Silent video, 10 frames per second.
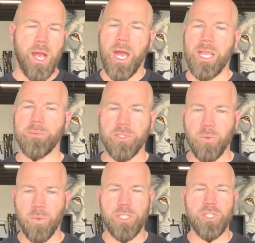I'm going
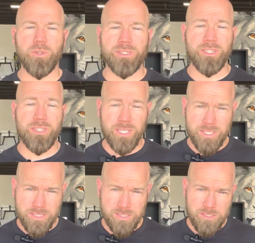to want to use
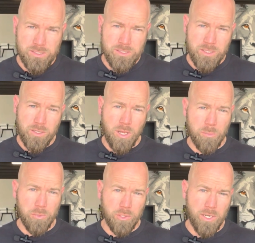this
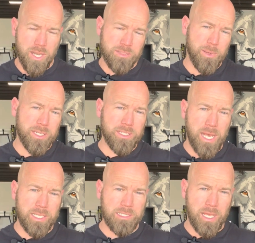number as my
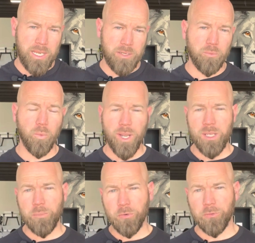guideline
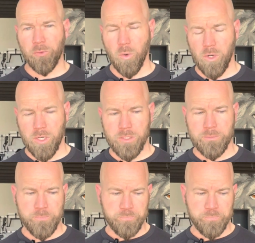way before